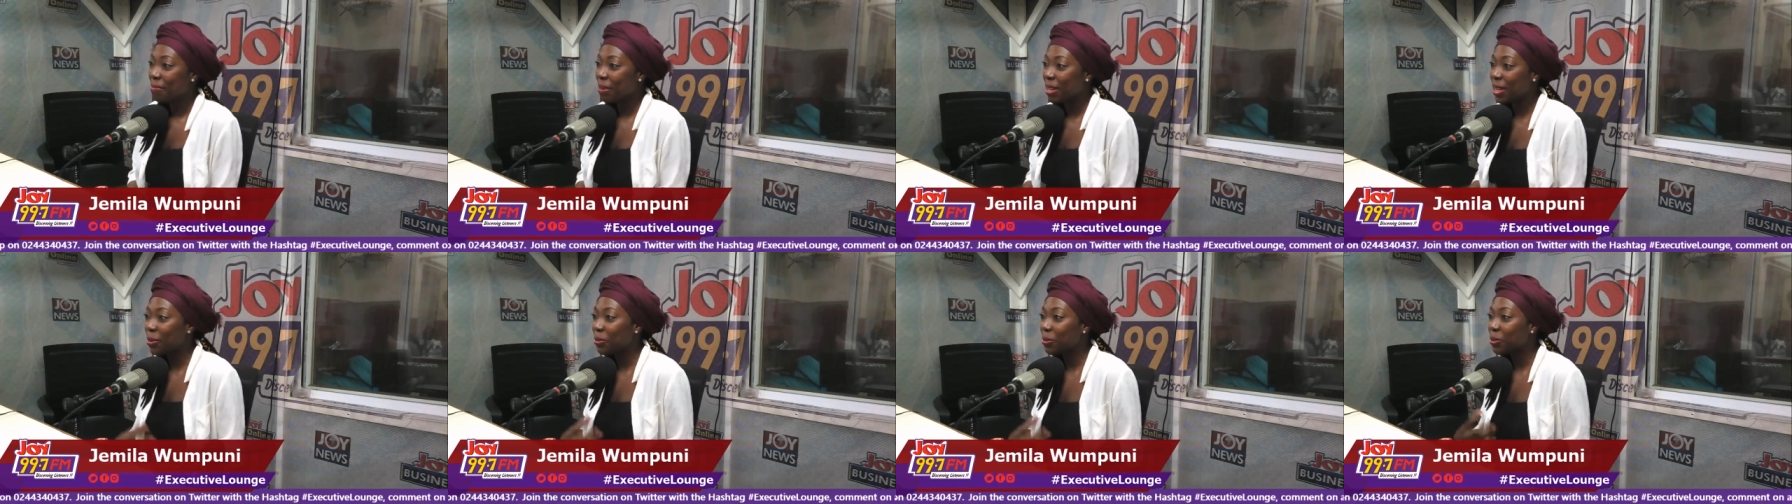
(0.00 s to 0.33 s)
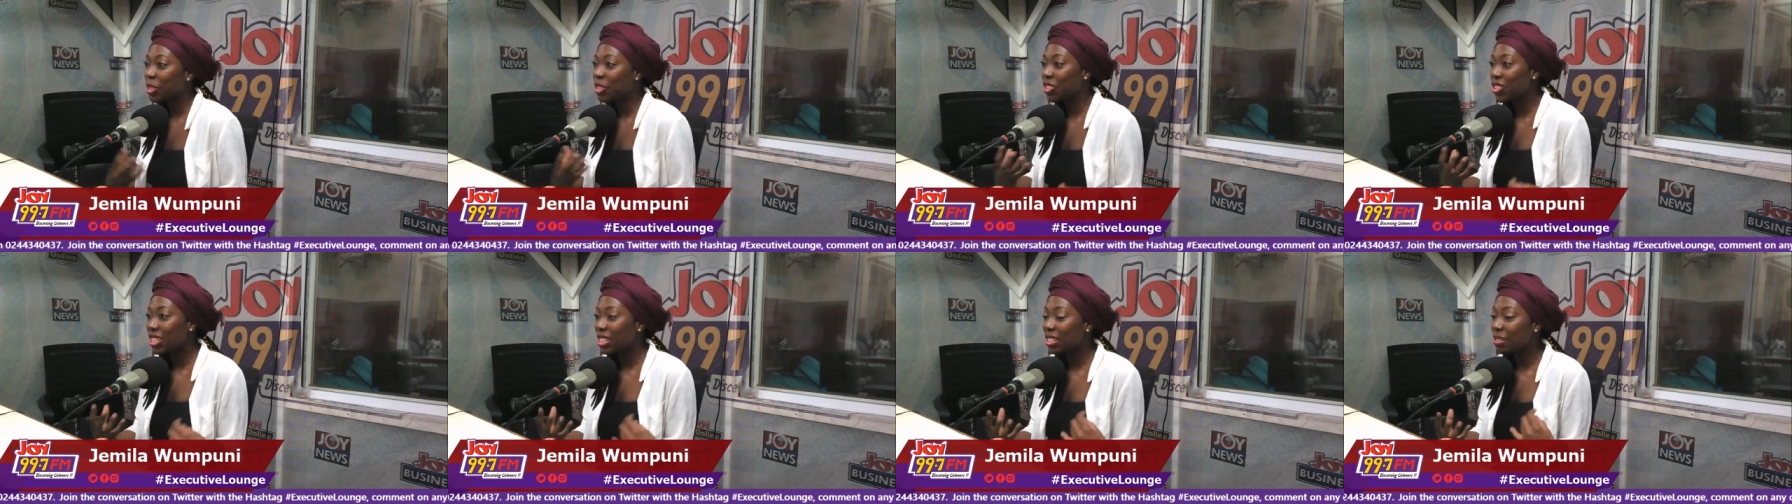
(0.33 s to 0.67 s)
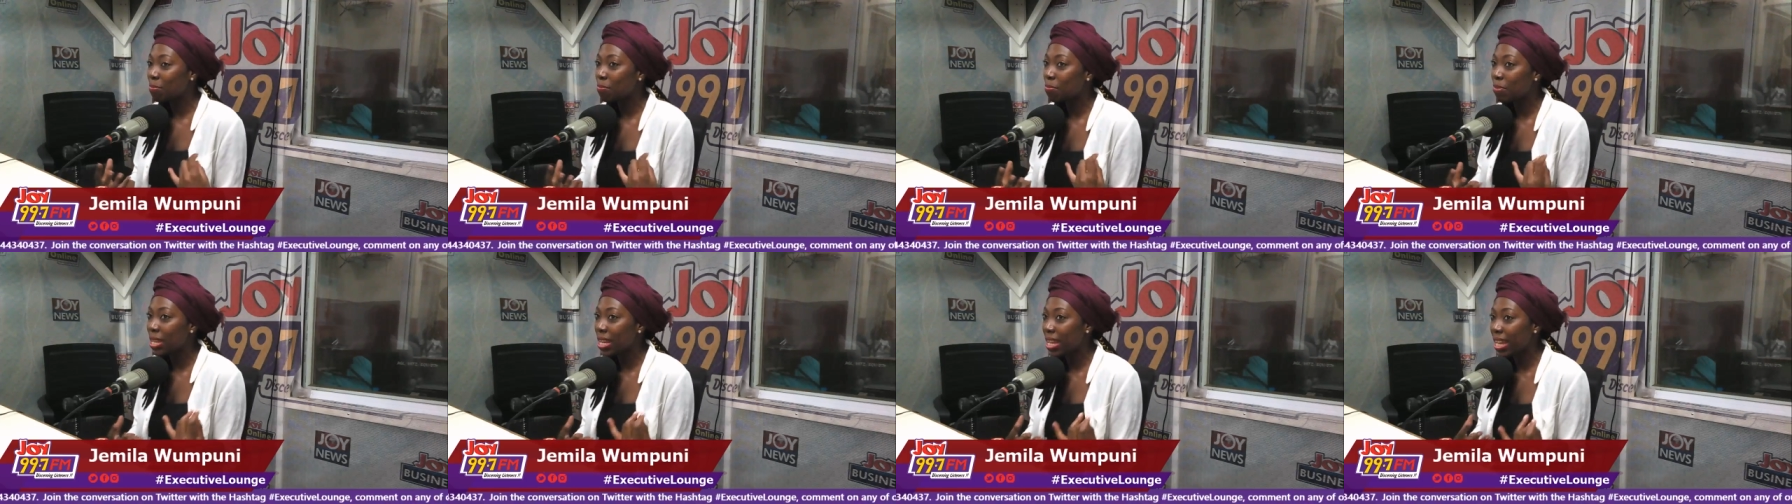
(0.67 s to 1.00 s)
but it was
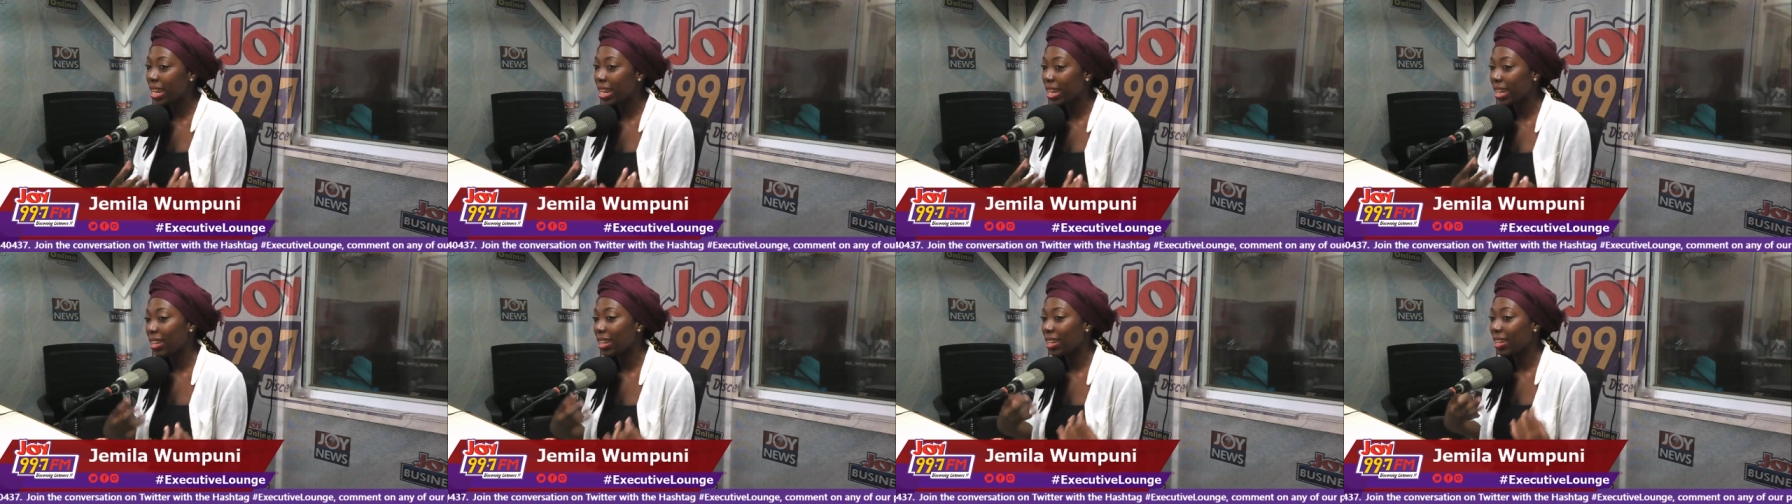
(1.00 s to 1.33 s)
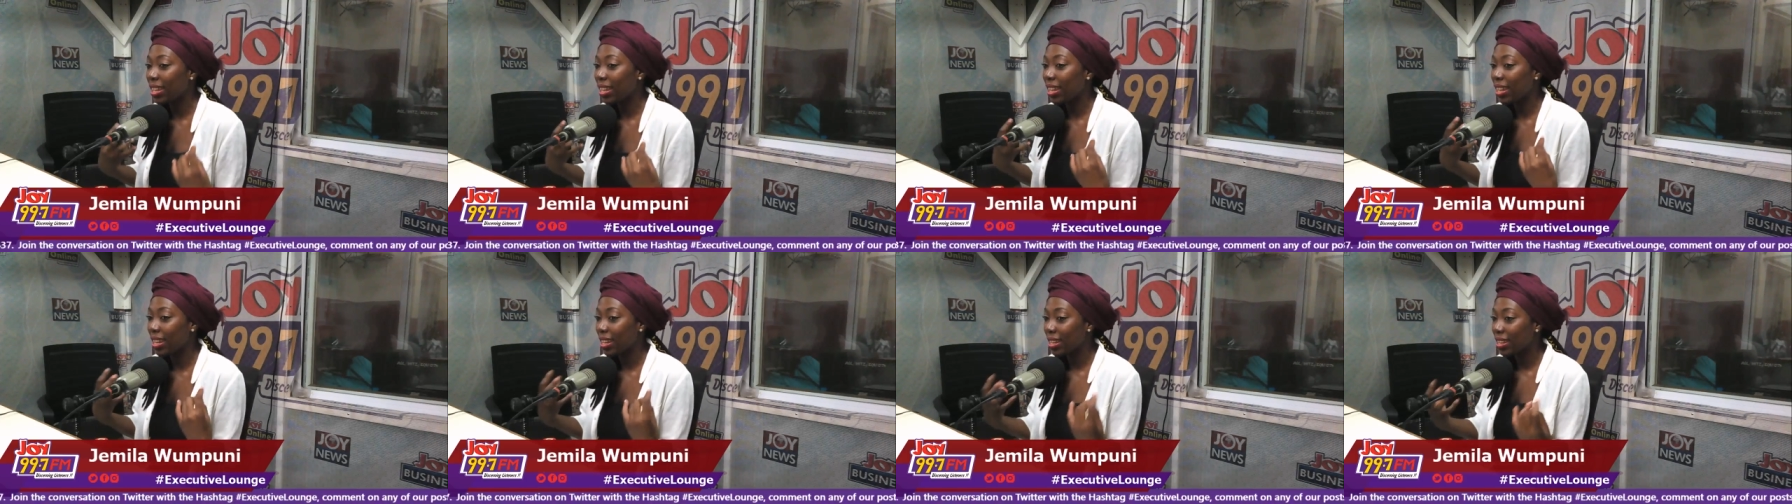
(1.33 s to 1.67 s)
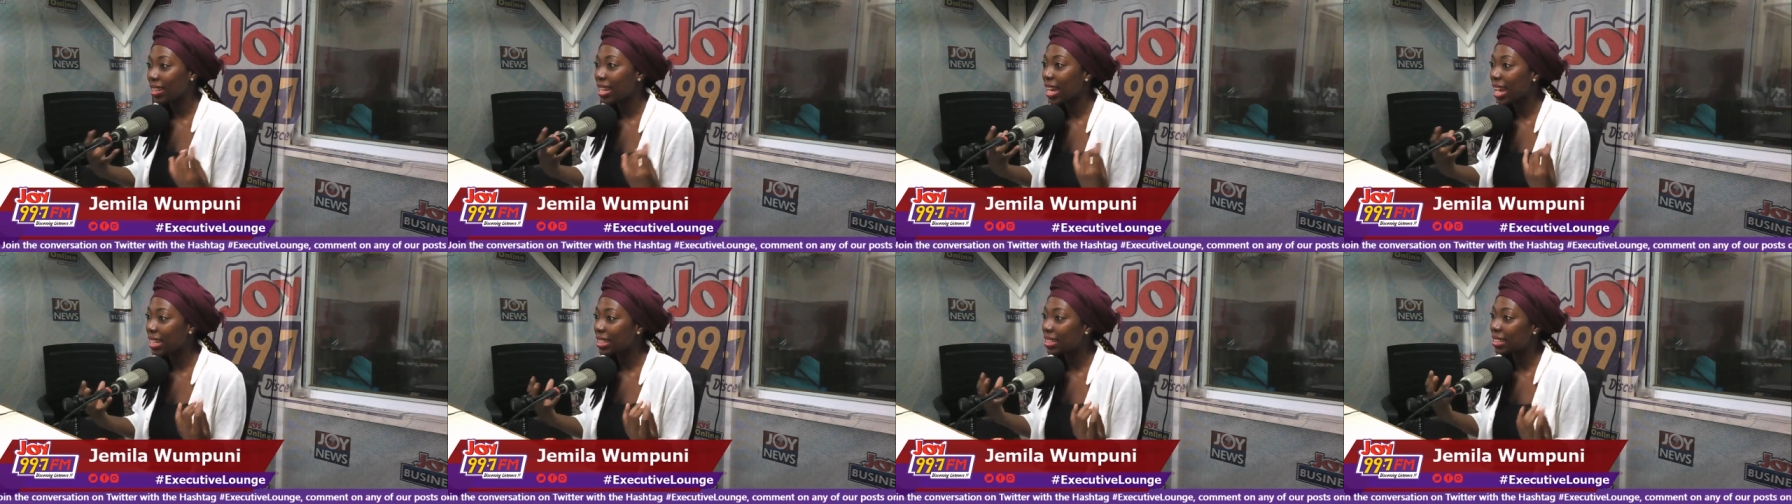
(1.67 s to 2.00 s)
just being
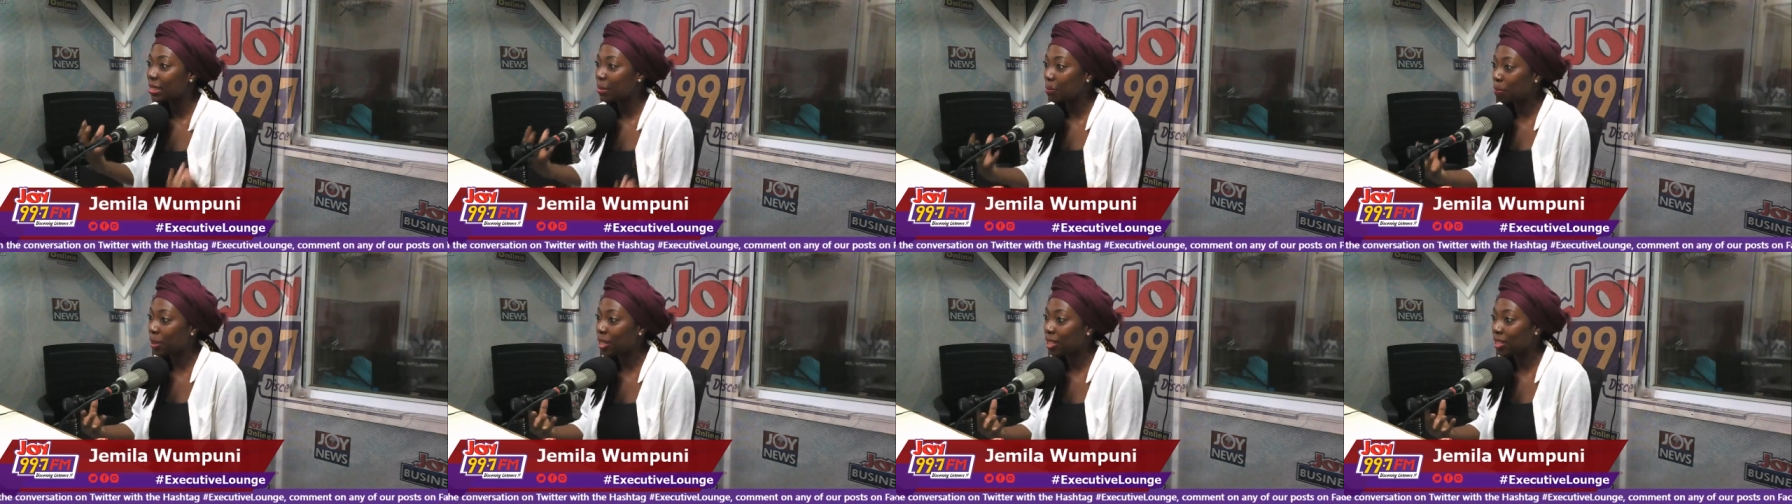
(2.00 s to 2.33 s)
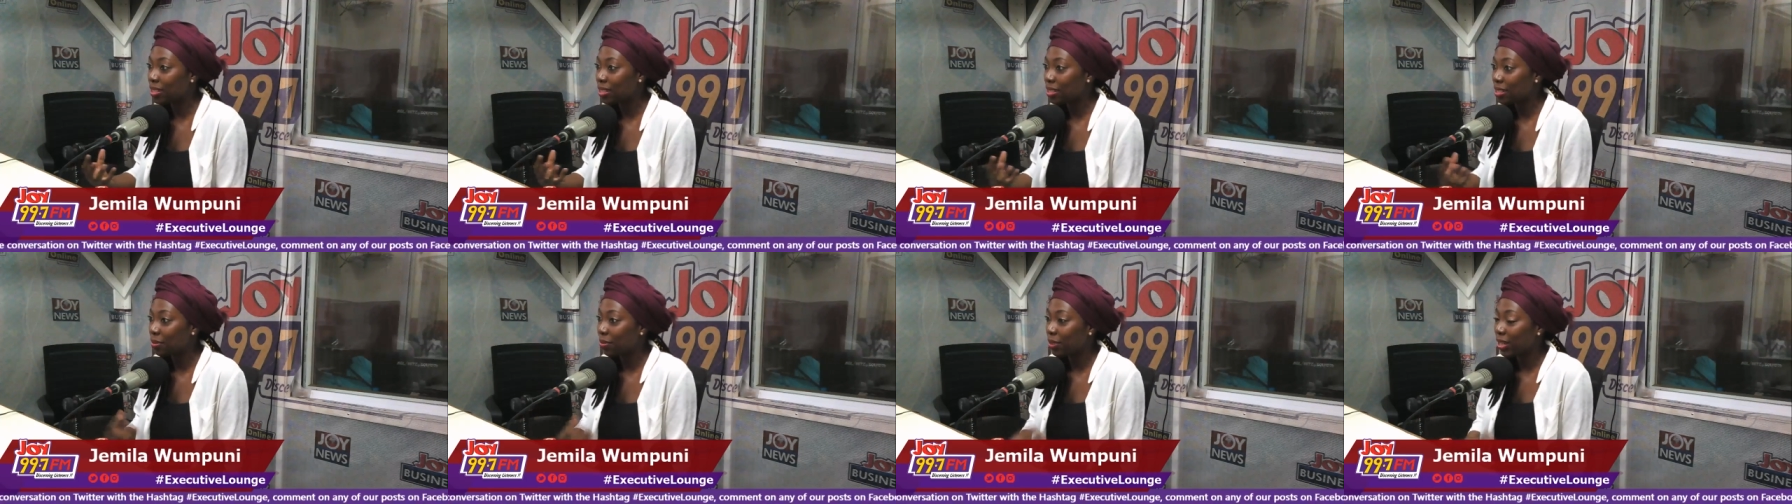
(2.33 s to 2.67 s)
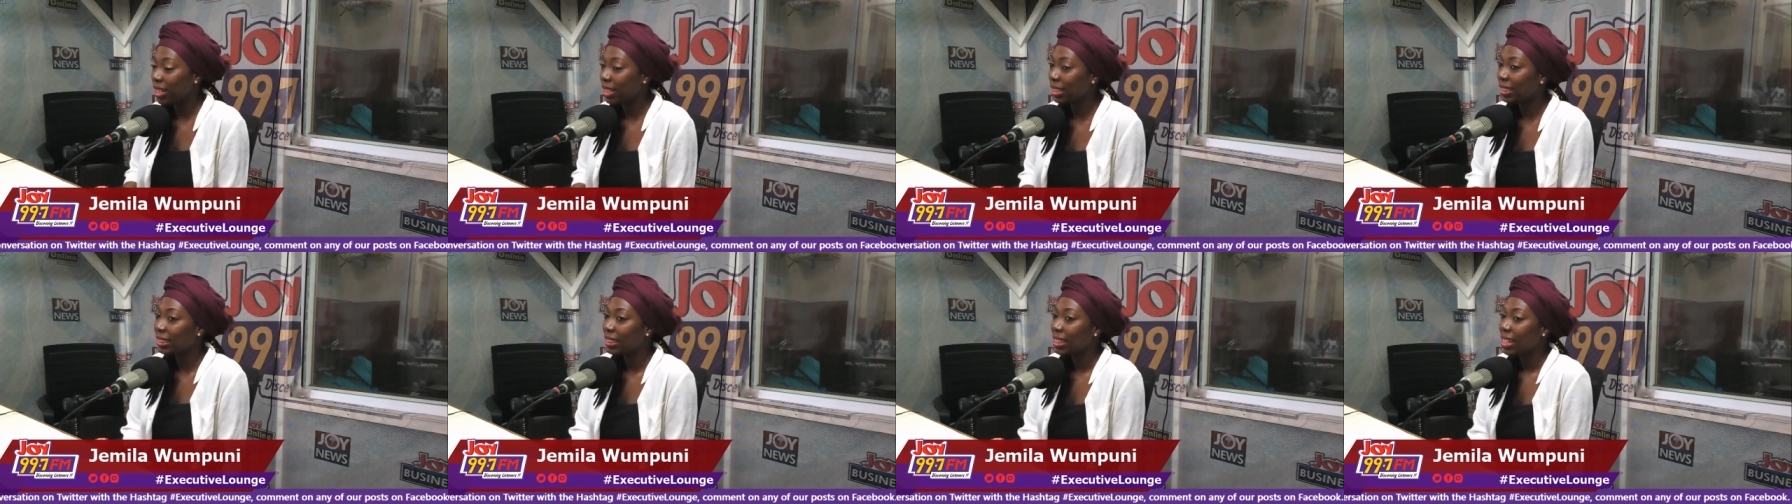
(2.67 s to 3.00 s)
in that space,
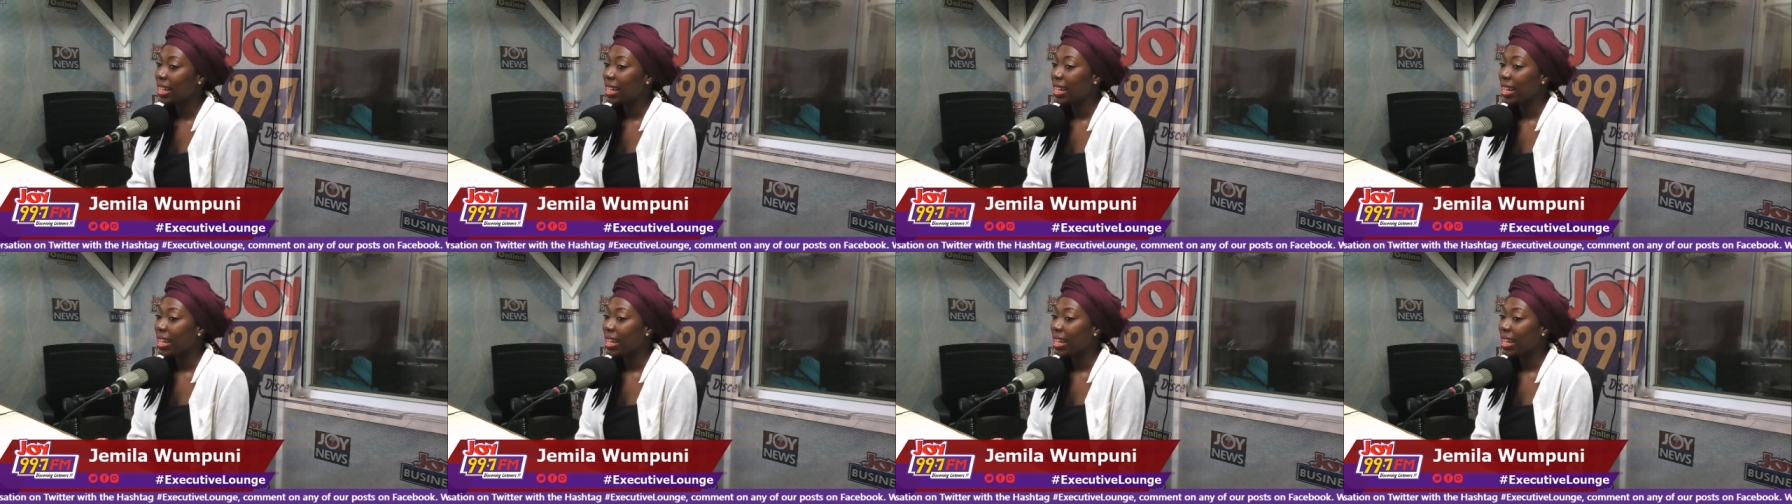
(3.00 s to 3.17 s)
right?